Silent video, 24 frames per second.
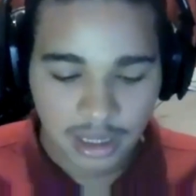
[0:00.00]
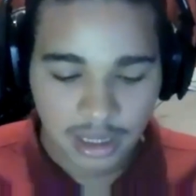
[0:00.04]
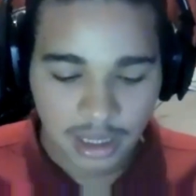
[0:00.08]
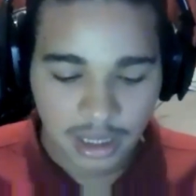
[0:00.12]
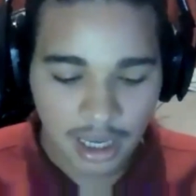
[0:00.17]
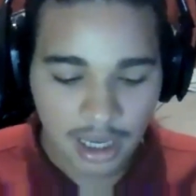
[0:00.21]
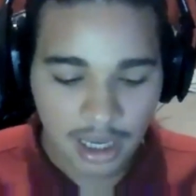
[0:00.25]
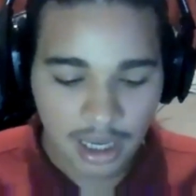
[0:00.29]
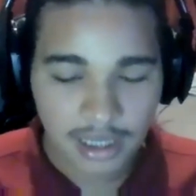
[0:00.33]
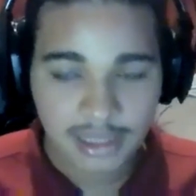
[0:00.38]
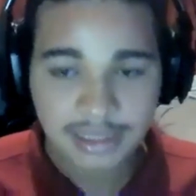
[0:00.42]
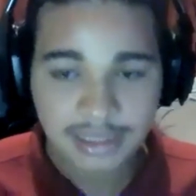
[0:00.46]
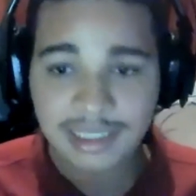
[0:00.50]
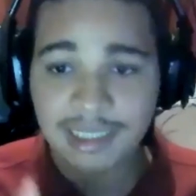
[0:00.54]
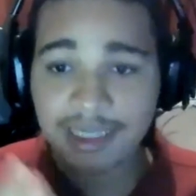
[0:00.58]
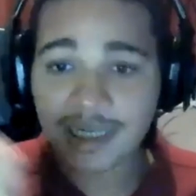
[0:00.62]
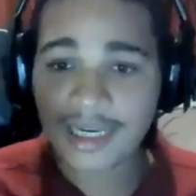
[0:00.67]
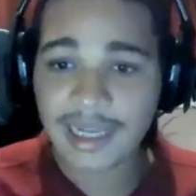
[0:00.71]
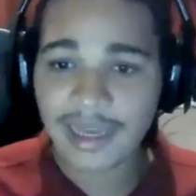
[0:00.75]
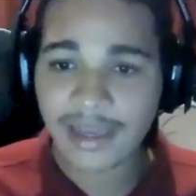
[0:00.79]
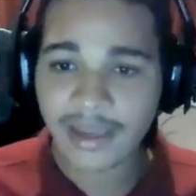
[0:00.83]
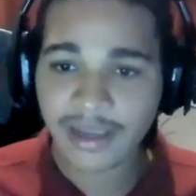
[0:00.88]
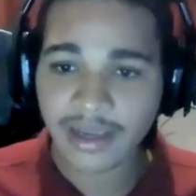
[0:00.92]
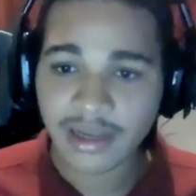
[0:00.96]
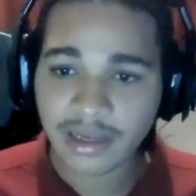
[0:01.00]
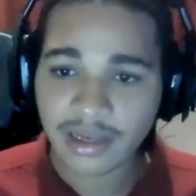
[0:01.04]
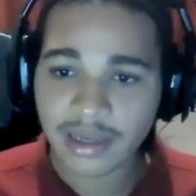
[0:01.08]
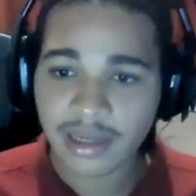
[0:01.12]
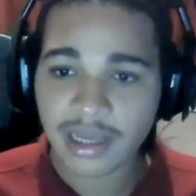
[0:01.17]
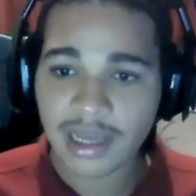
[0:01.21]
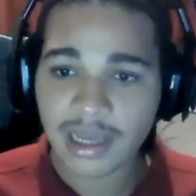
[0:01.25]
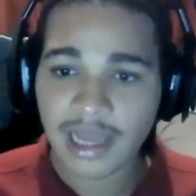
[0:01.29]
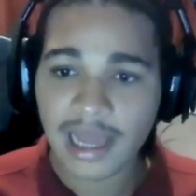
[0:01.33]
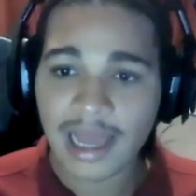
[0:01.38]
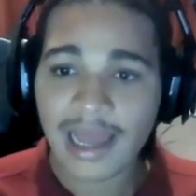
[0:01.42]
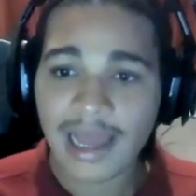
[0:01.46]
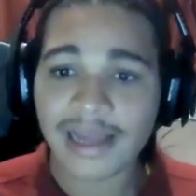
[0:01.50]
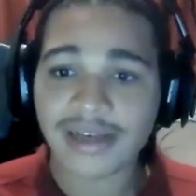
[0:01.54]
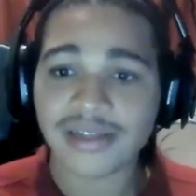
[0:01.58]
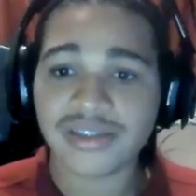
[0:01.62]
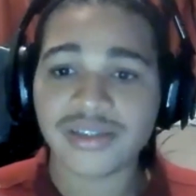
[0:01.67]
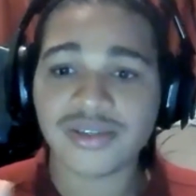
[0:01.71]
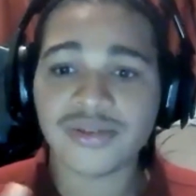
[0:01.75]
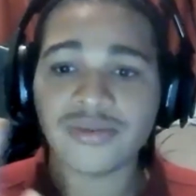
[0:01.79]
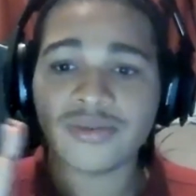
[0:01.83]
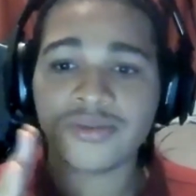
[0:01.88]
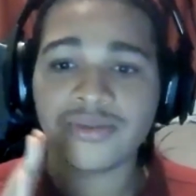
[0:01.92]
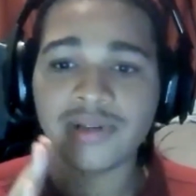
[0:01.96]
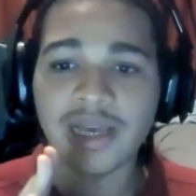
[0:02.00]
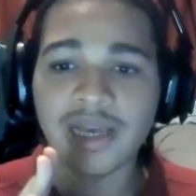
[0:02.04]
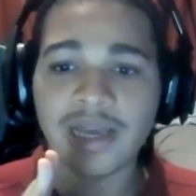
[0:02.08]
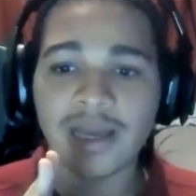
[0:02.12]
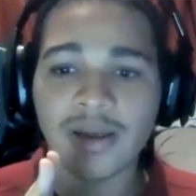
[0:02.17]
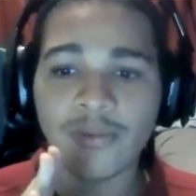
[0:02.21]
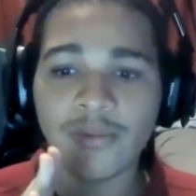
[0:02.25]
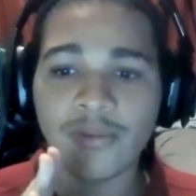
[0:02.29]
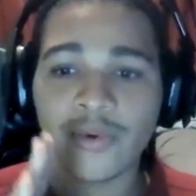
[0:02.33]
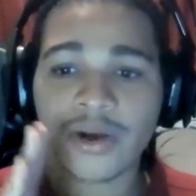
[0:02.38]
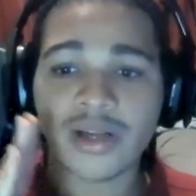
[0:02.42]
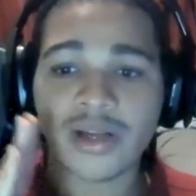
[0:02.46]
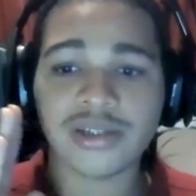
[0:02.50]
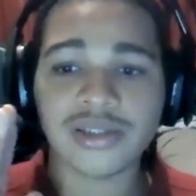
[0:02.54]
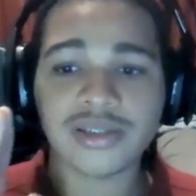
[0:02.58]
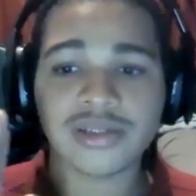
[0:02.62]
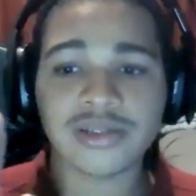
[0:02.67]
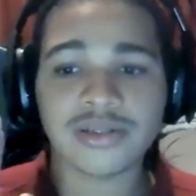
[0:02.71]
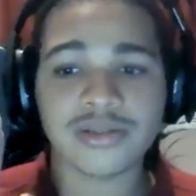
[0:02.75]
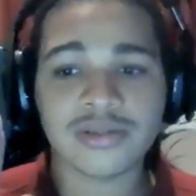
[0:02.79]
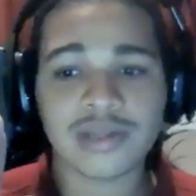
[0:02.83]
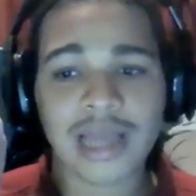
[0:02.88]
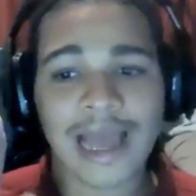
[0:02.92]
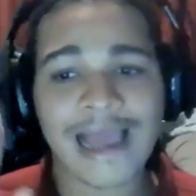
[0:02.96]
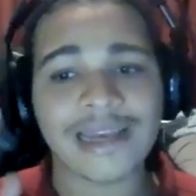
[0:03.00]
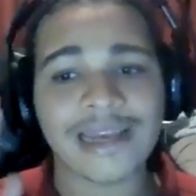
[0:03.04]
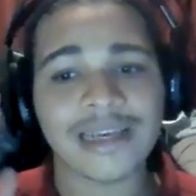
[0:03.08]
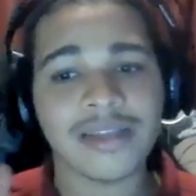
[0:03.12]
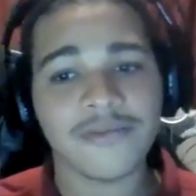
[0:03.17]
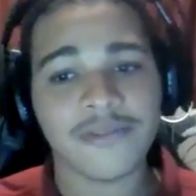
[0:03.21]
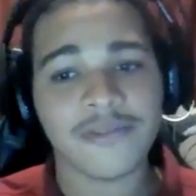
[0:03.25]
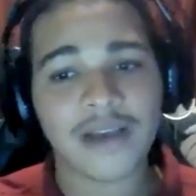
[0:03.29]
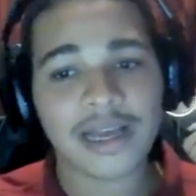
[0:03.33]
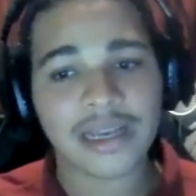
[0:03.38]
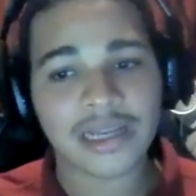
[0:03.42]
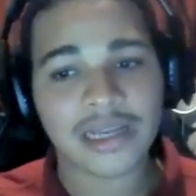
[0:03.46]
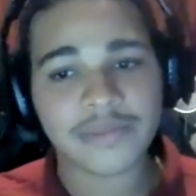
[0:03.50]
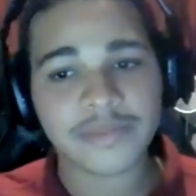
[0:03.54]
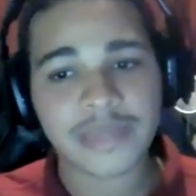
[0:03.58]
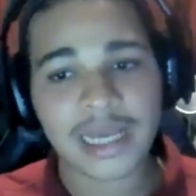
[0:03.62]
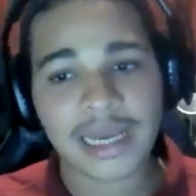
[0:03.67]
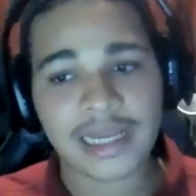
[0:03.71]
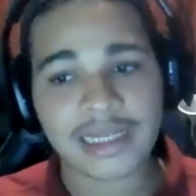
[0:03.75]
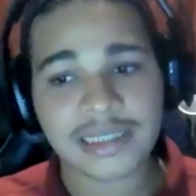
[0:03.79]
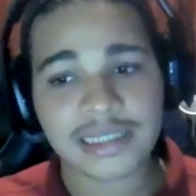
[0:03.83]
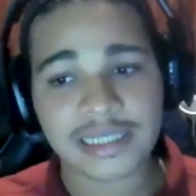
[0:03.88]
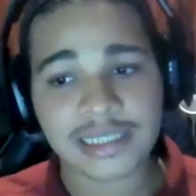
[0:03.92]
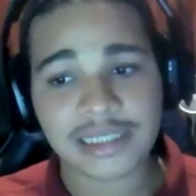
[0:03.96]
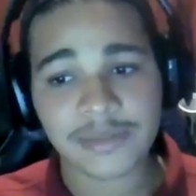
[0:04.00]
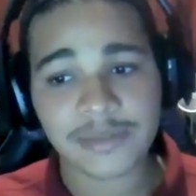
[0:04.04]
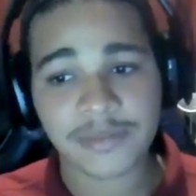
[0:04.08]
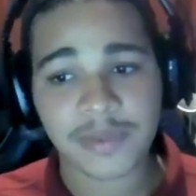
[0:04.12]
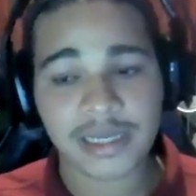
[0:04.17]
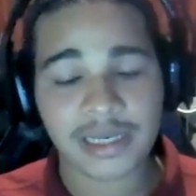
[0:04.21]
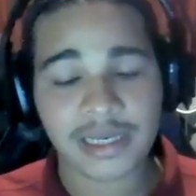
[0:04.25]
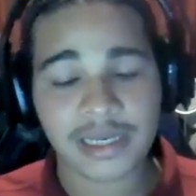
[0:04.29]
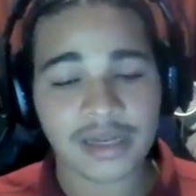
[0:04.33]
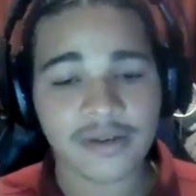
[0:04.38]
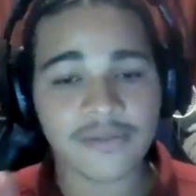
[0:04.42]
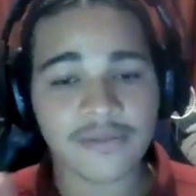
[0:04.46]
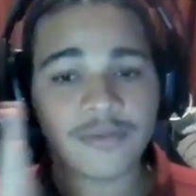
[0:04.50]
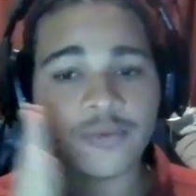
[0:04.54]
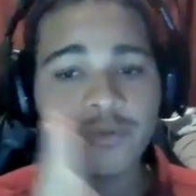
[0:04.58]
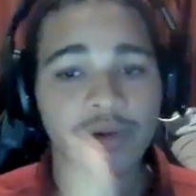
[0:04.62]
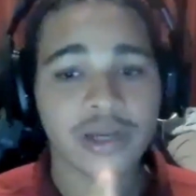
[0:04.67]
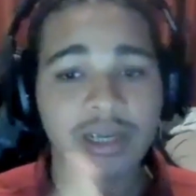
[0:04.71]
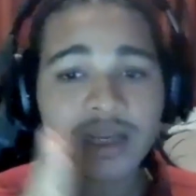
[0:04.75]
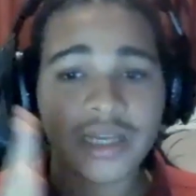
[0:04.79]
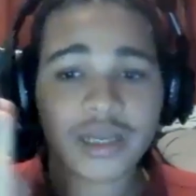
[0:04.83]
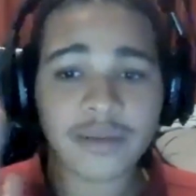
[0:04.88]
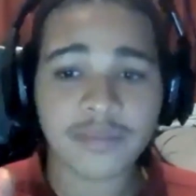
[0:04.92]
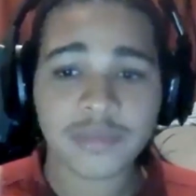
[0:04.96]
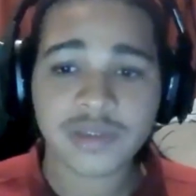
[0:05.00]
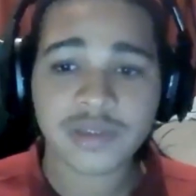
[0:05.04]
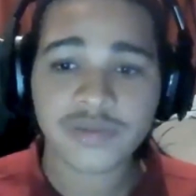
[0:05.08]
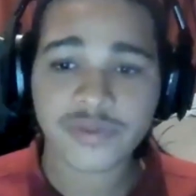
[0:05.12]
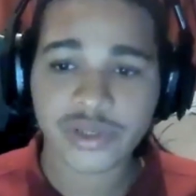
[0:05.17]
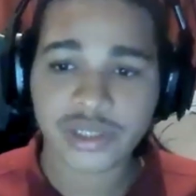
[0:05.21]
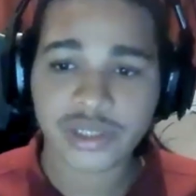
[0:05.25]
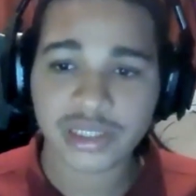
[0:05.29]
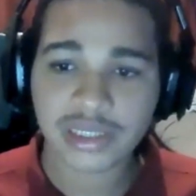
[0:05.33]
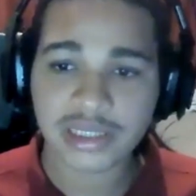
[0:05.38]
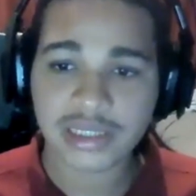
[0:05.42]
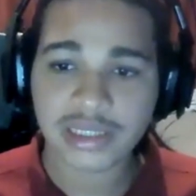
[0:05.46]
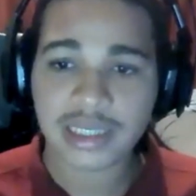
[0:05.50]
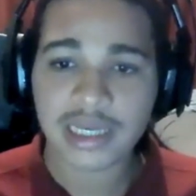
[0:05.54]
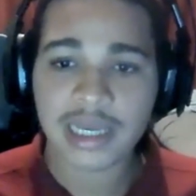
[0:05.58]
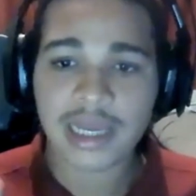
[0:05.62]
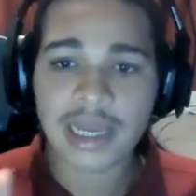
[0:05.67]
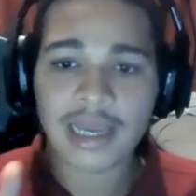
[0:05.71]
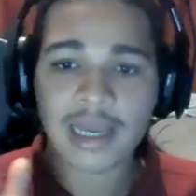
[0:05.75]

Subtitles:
delay. And so once I developed that discipline of work comes first,